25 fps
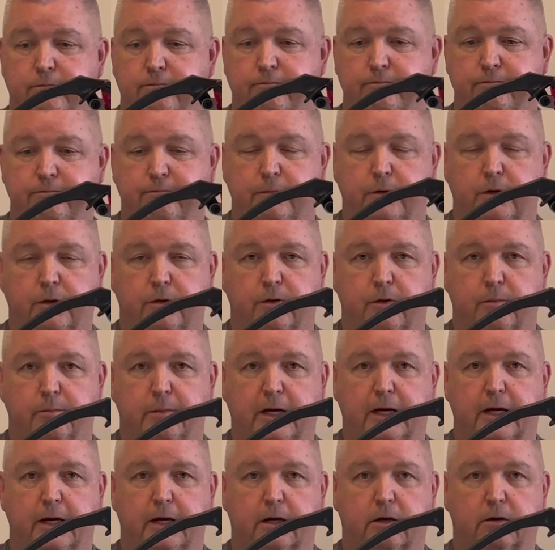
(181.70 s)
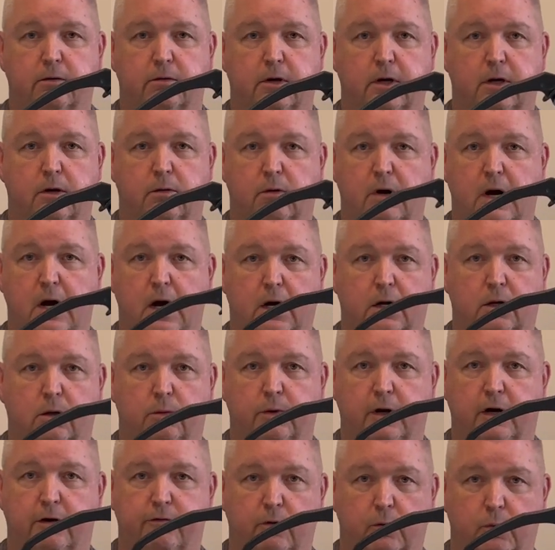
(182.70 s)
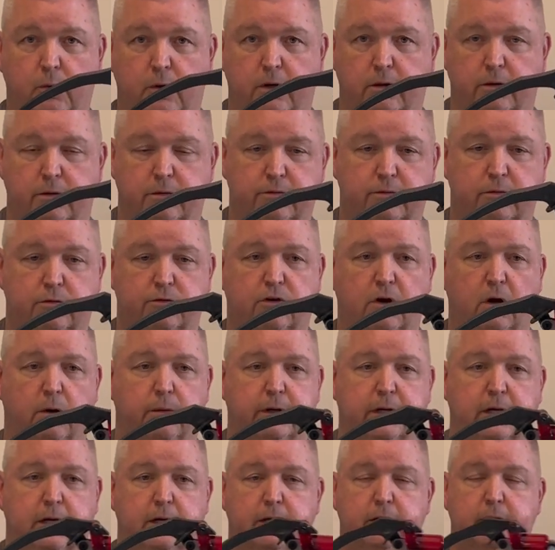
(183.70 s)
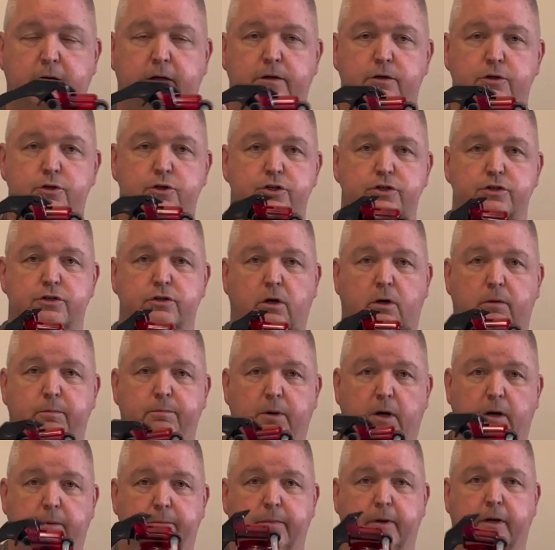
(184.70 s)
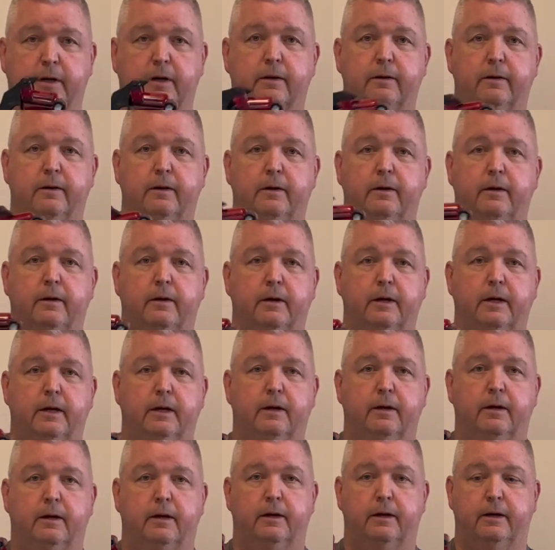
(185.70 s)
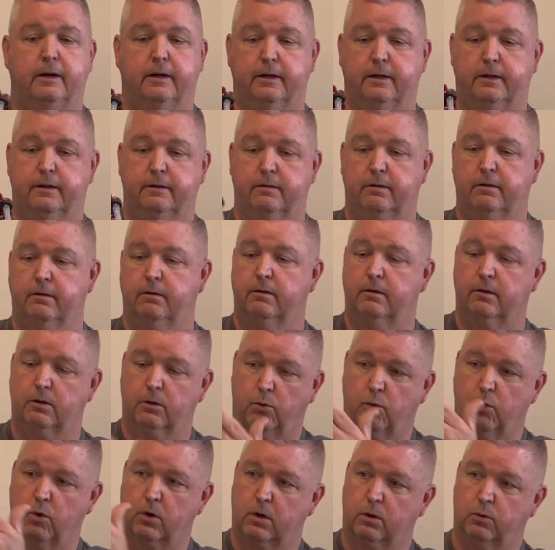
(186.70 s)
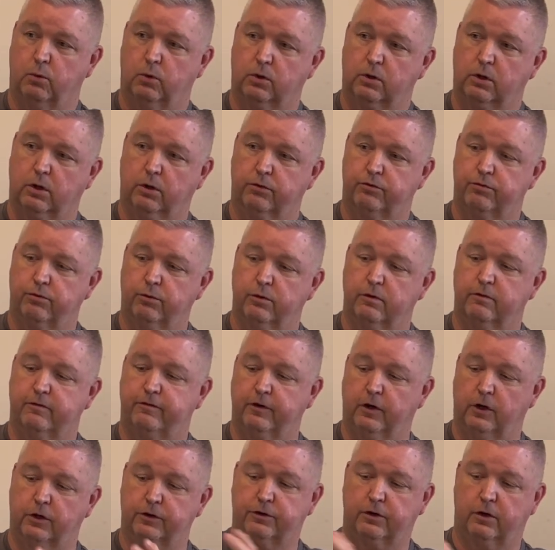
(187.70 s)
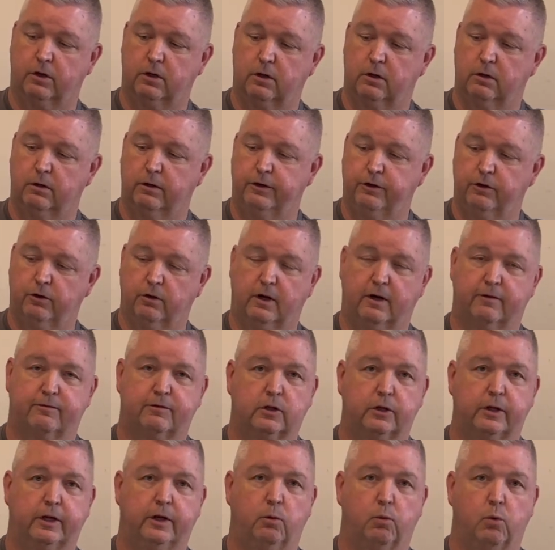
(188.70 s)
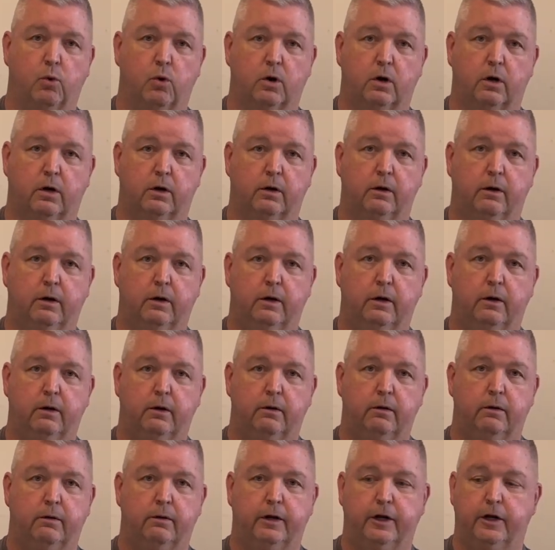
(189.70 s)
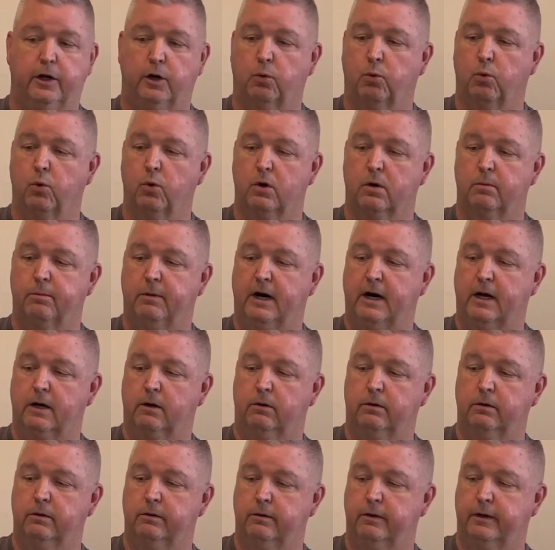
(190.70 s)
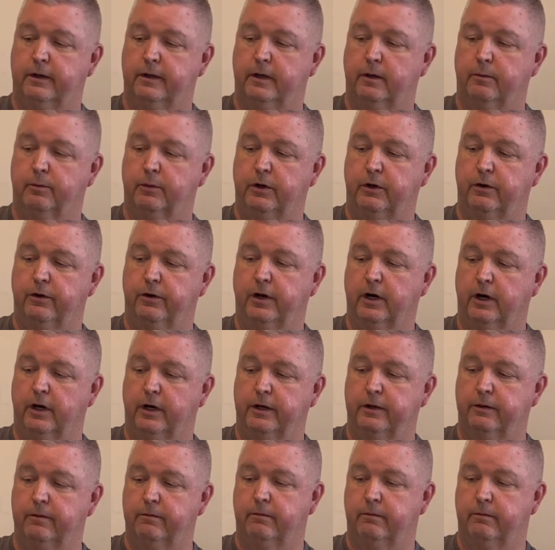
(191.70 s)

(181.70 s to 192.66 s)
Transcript: the bank or on a rock or whatever where it's going in, and you just start pumping. And the water will go through the filter, and you'll have clean water in your water bottle. And then when you're done,